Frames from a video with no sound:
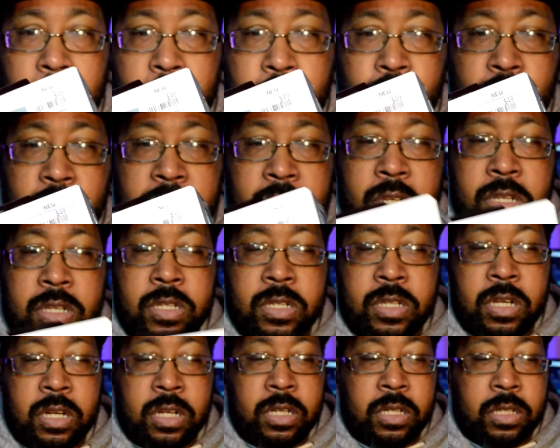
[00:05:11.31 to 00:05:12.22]
brought this
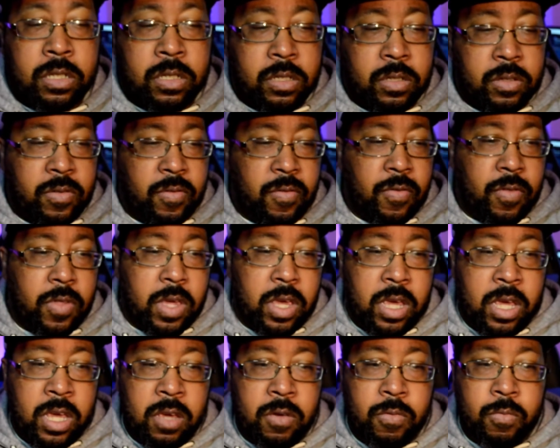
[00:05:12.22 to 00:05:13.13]
sucker
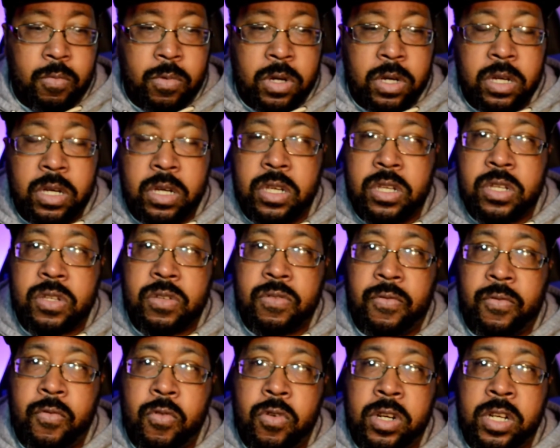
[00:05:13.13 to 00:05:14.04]
it was
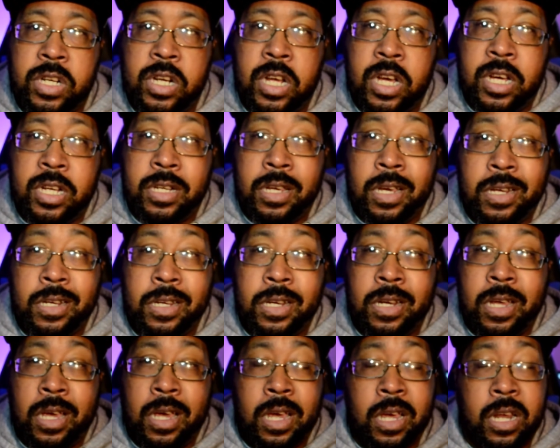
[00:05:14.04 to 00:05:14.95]

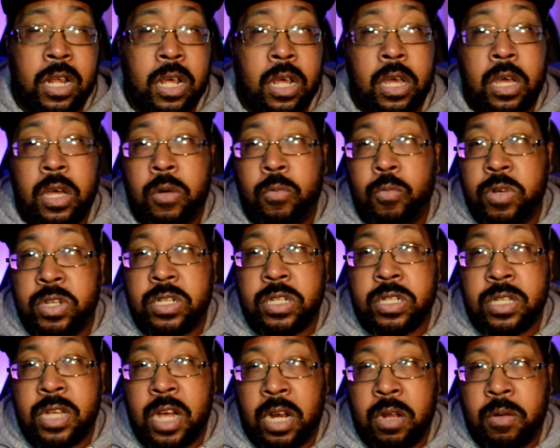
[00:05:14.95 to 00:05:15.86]
$49.99, which
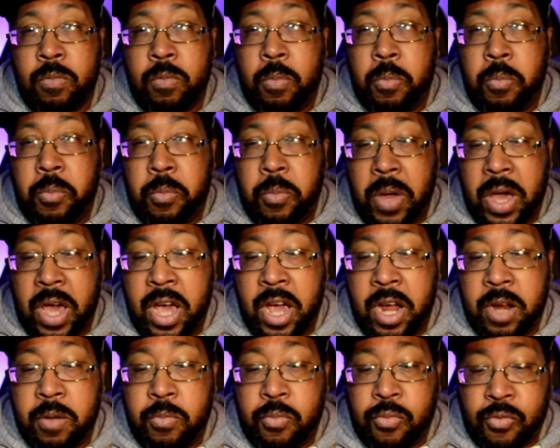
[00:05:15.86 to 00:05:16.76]
is not a
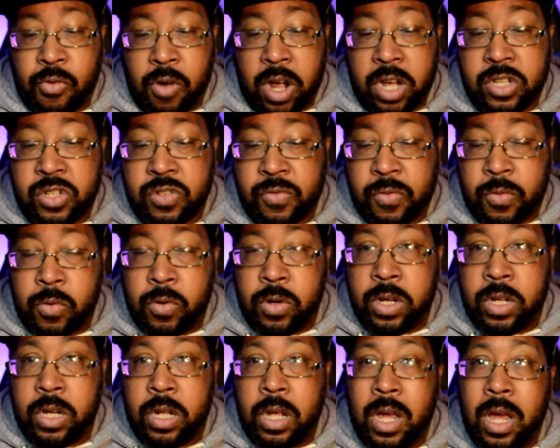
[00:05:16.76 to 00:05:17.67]
bad price
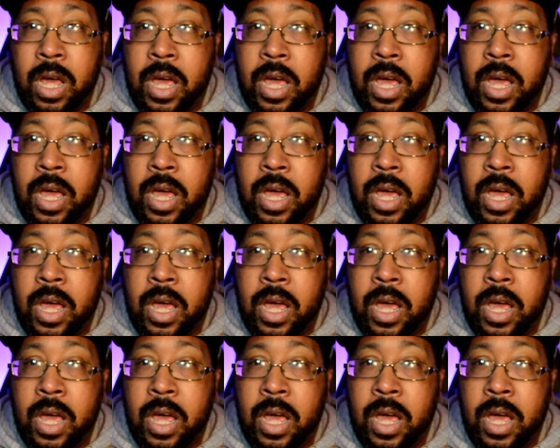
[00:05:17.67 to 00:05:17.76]
for it.